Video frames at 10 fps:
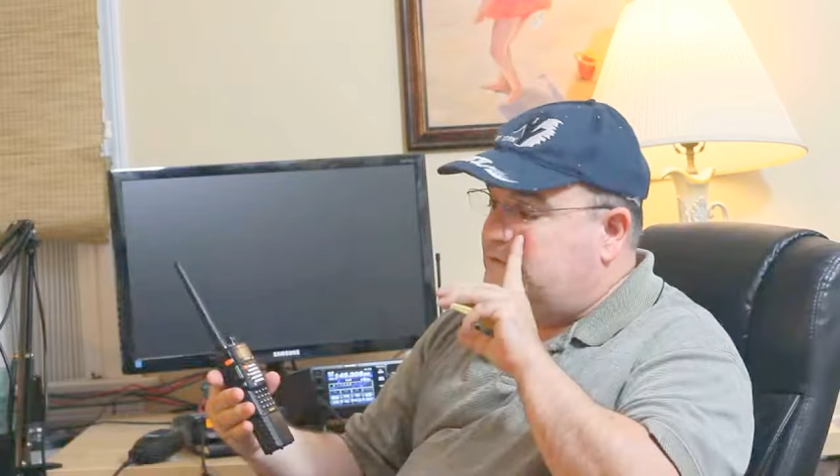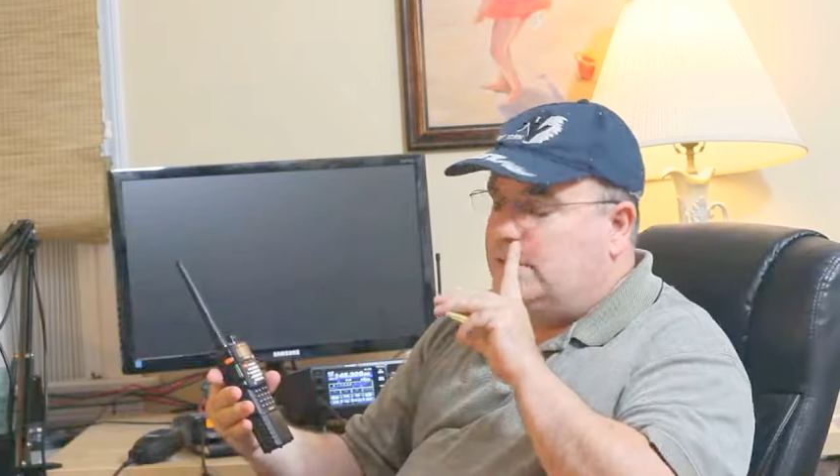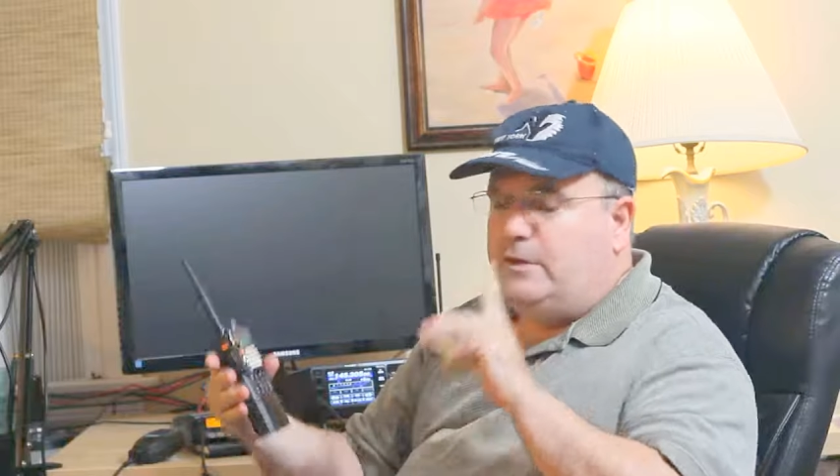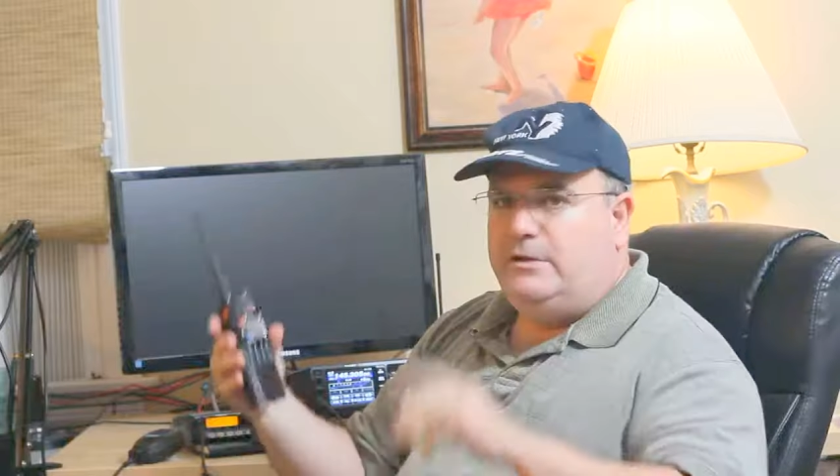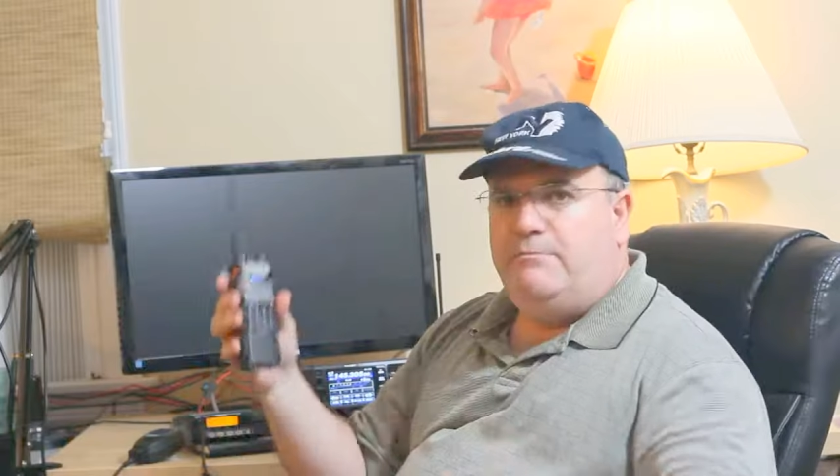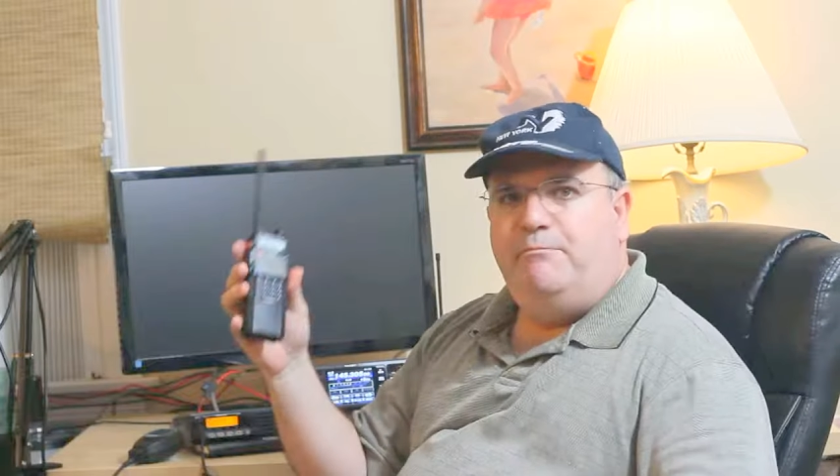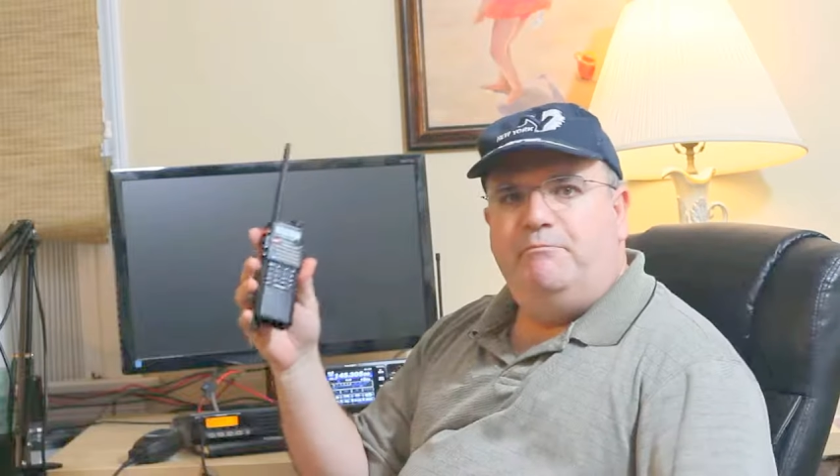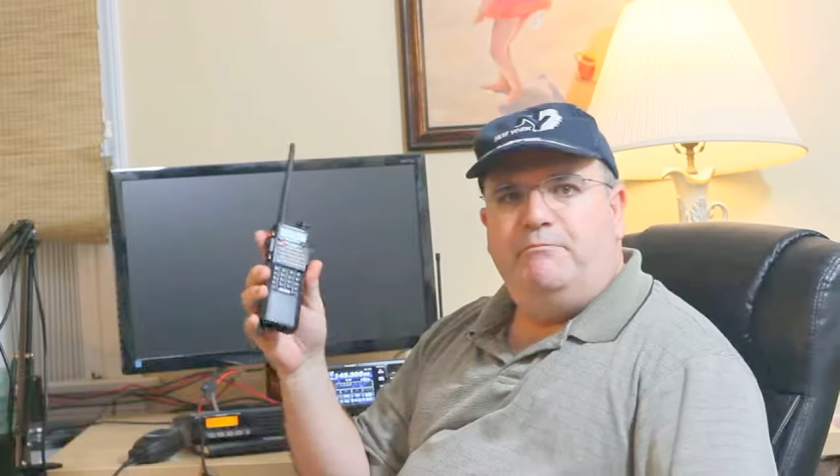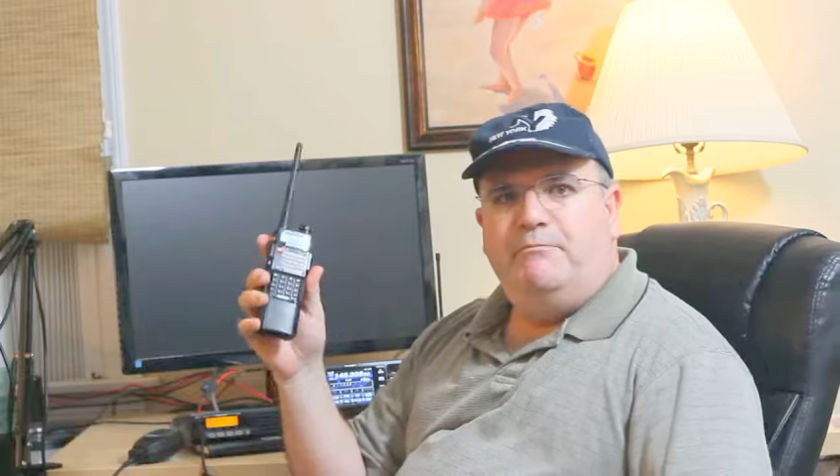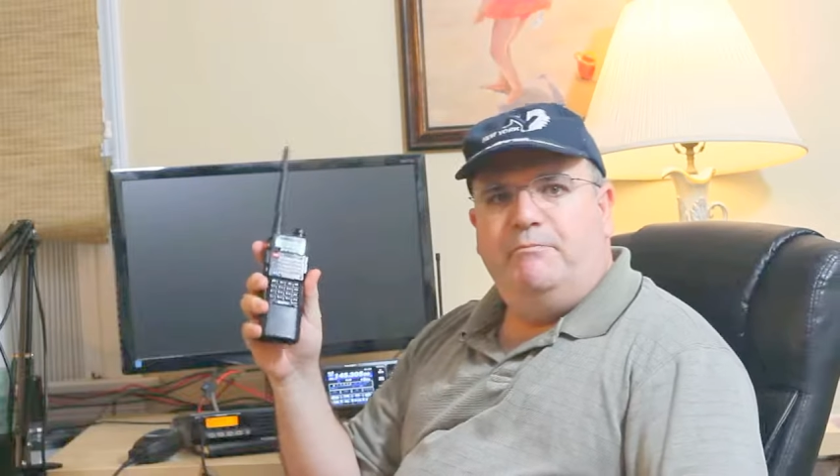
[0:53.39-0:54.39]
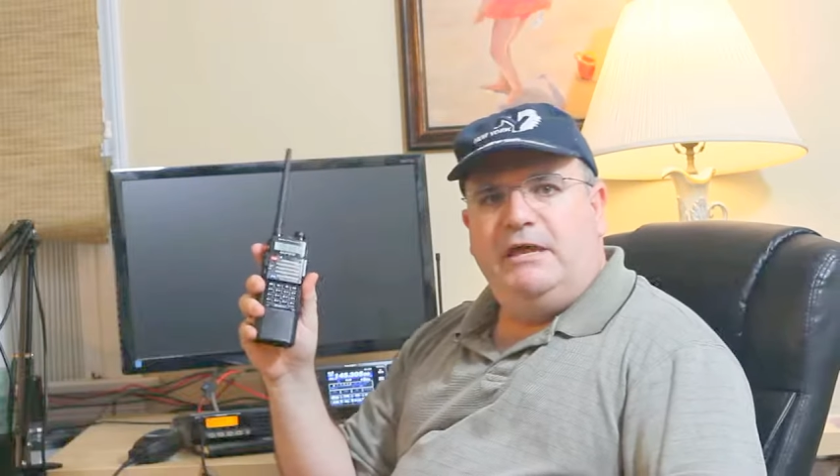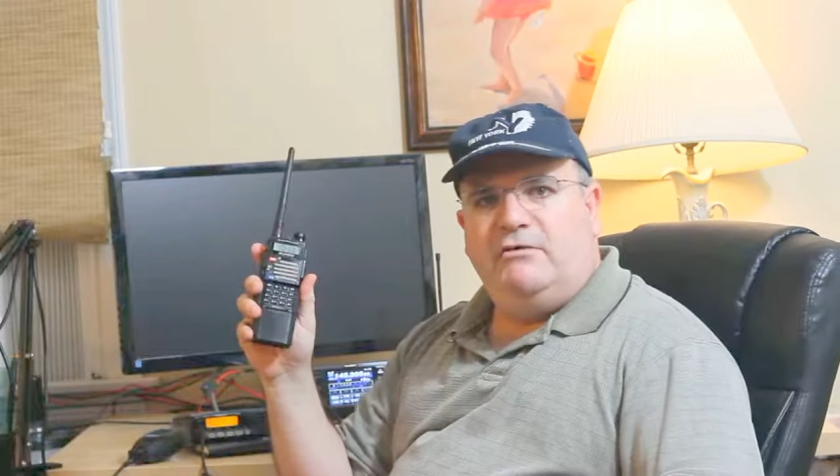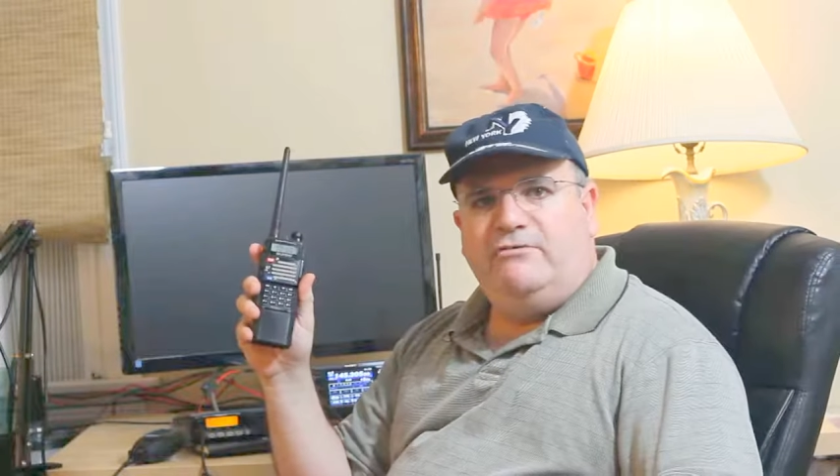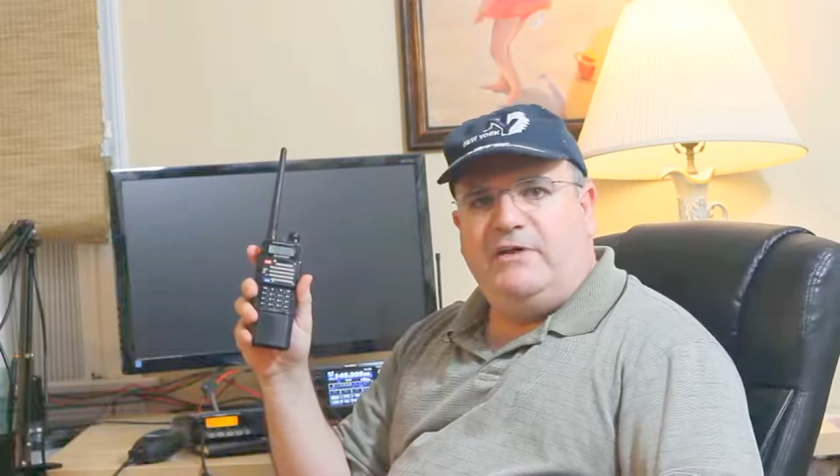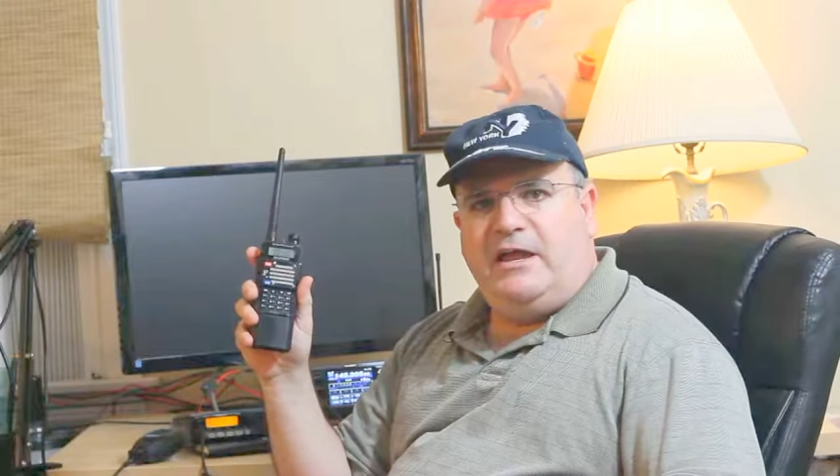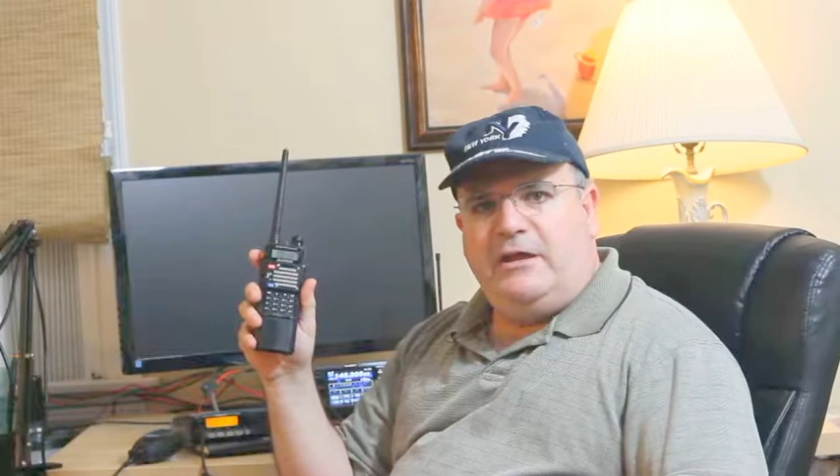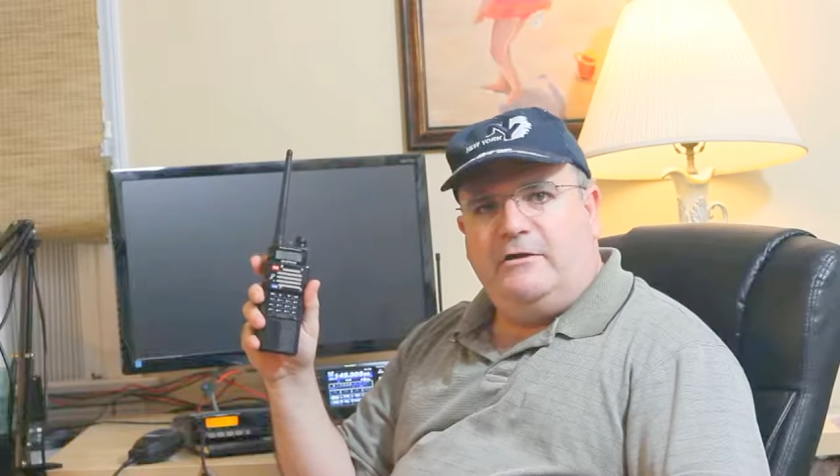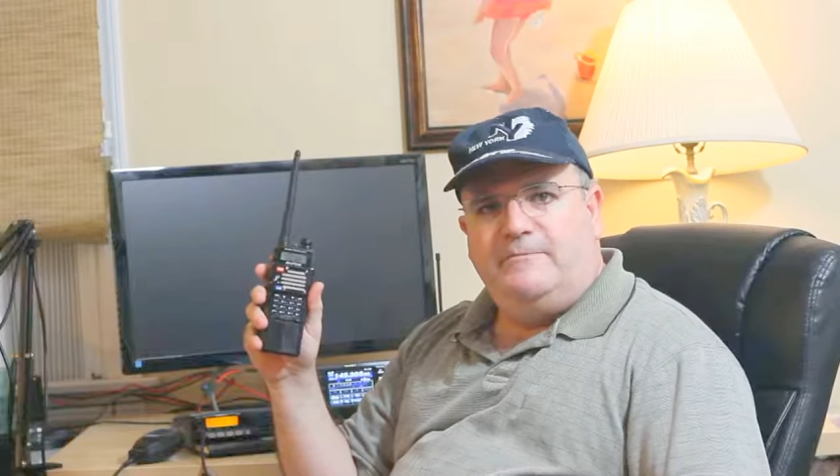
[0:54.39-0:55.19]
is called a Baofeng.